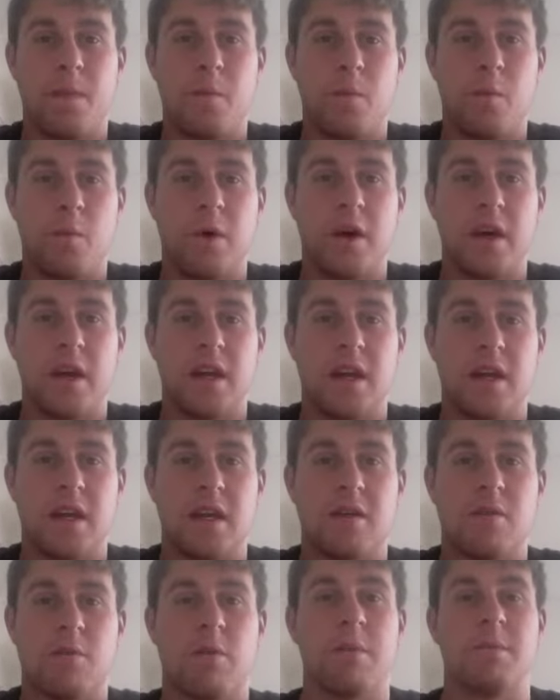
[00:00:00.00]

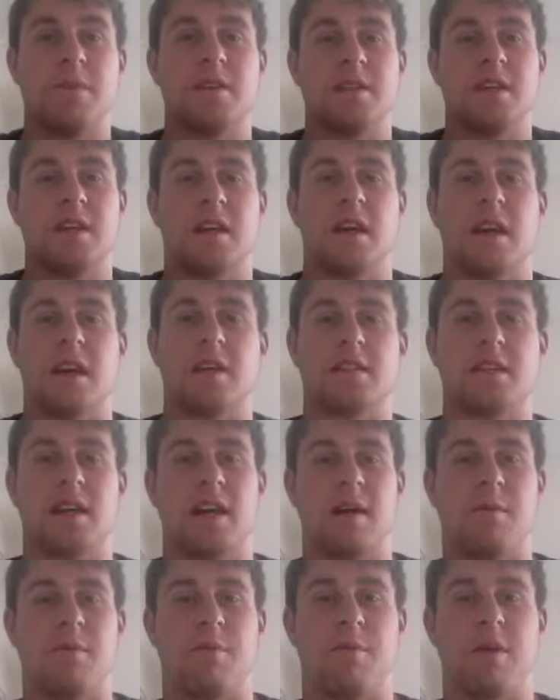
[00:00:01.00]
when we sit in an
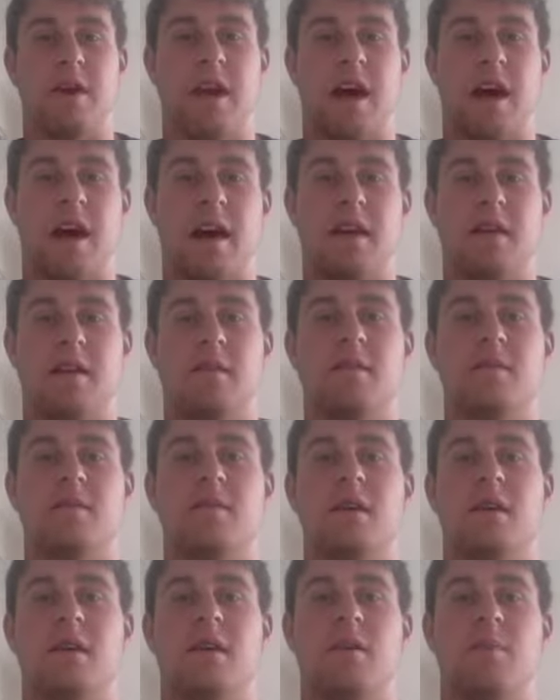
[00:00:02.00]
exam and we had
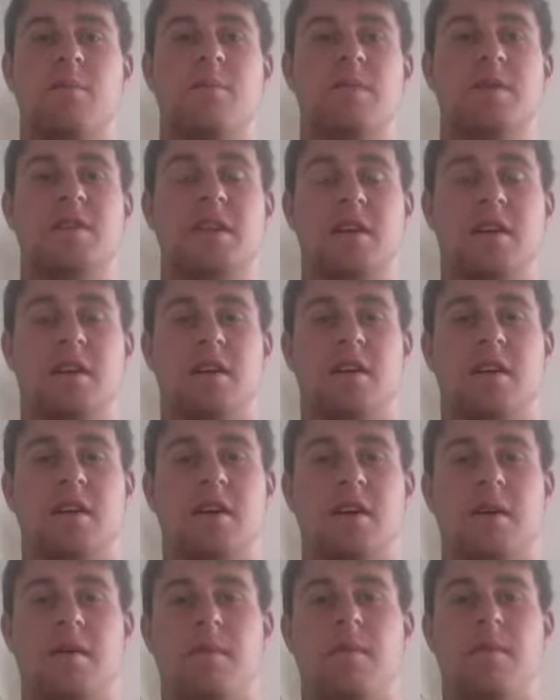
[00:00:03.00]

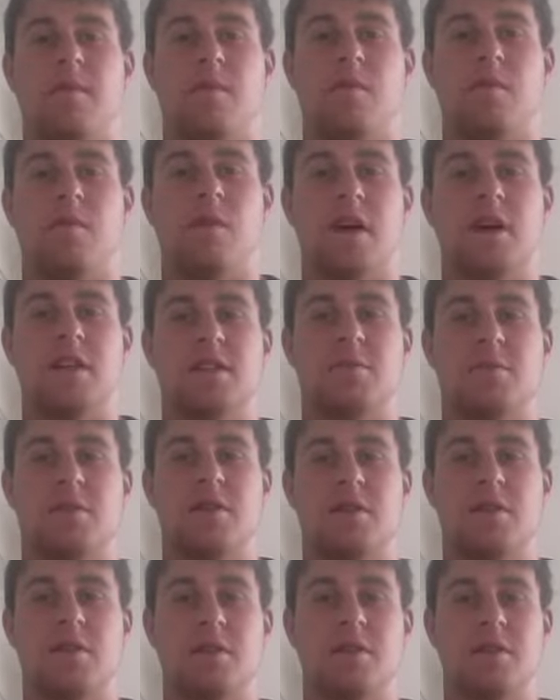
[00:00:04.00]
particular reason, we
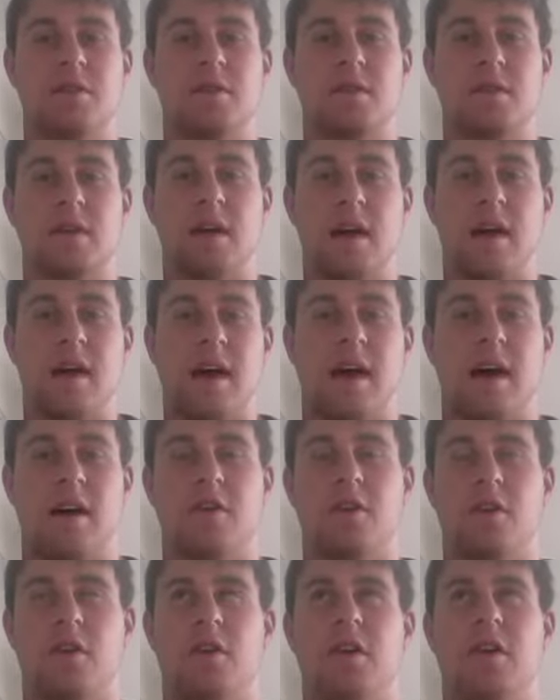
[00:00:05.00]
used our
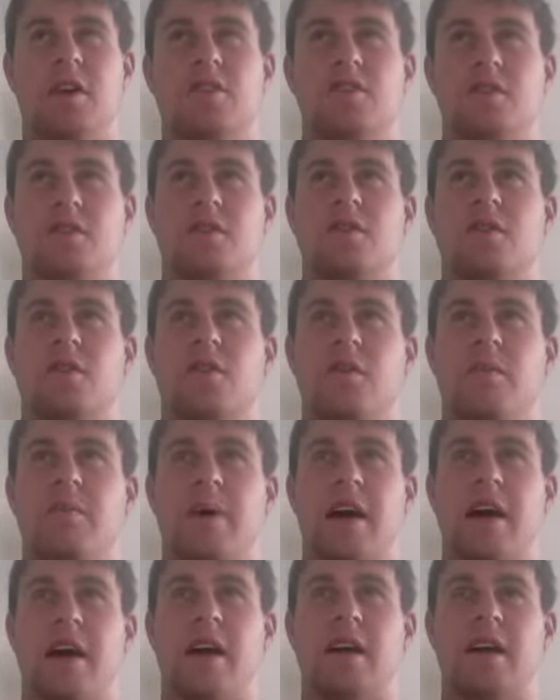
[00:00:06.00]
knowledge and thought
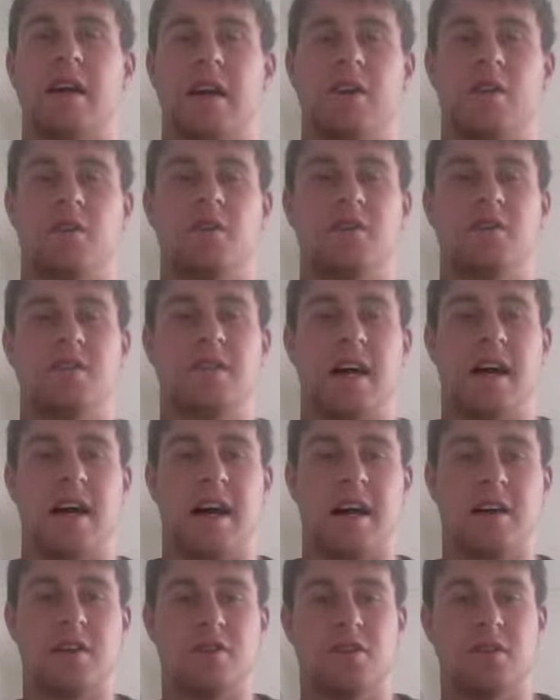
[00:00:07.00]
back and used
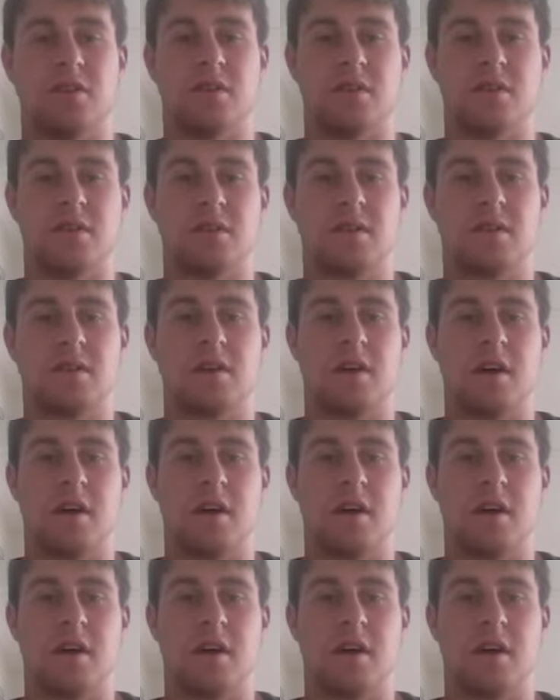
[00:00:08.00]
actions